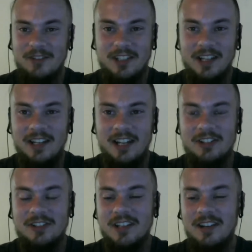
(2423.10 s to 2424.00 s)
just like
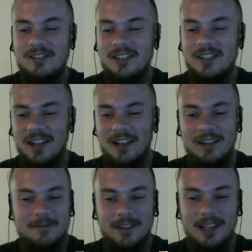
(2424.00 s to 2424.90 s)
nature sounds and like
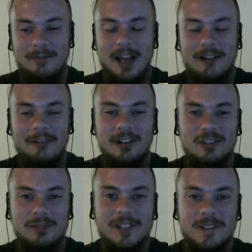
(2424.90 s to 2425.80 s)
light background
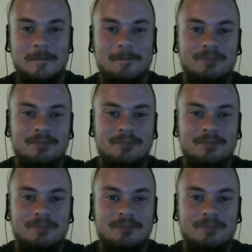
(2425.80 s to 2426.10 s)
instruments.